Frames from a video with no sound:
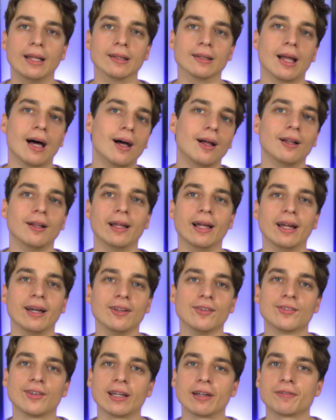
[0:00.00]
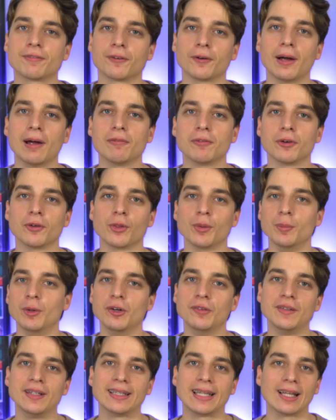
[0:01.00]
And La La Land is like forever the
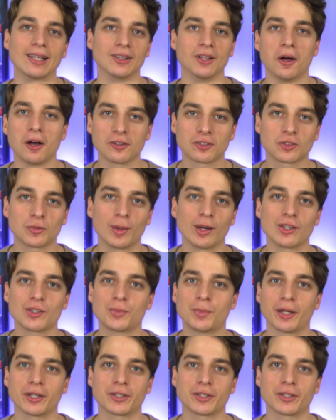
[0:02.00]
movie that lost Best